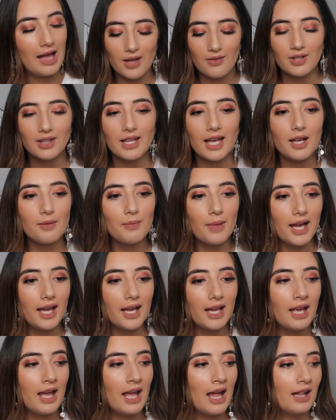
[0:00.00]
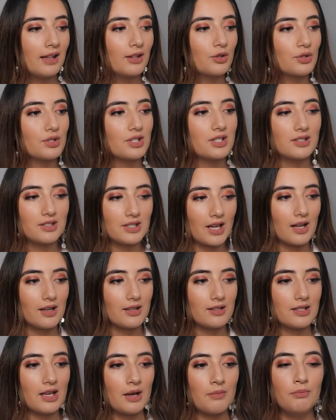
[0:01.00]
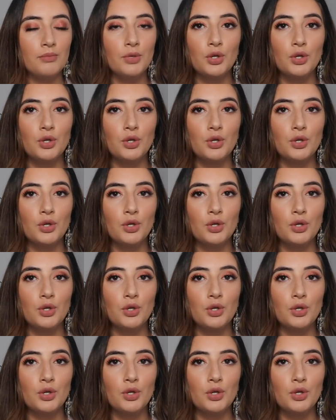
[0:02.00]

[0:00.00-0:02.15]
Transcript: Even like my little studs are